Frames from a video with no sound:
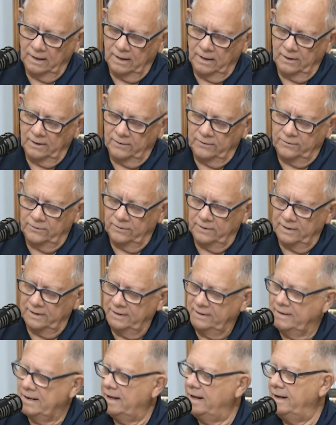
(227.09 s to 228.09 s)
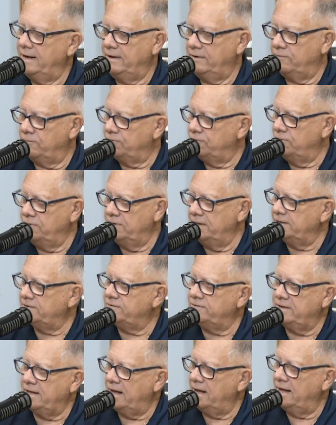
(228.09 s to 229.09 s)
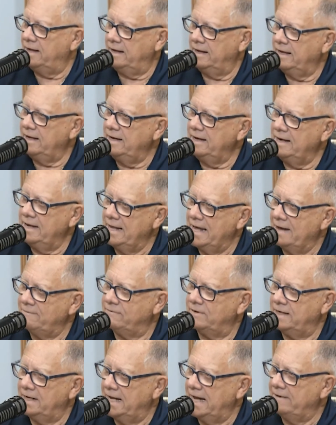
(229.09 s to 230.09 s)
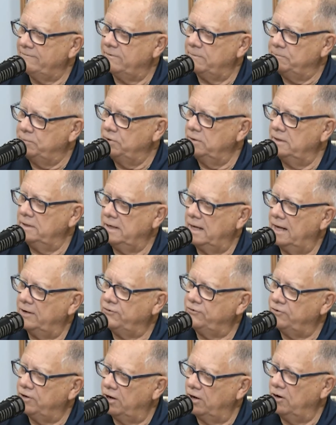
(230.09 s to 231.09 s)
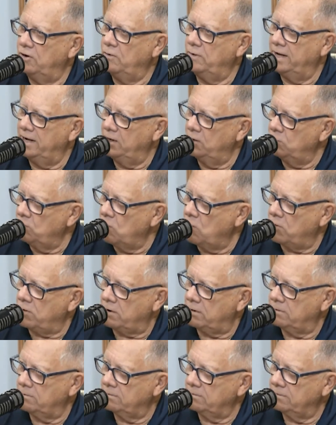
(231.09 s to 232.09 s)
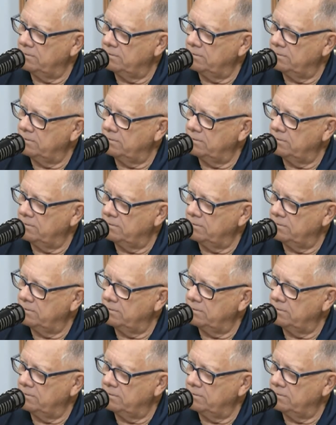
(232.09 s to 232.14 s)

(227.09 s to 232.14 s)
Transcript: To this day, he never ever put a toe in the water.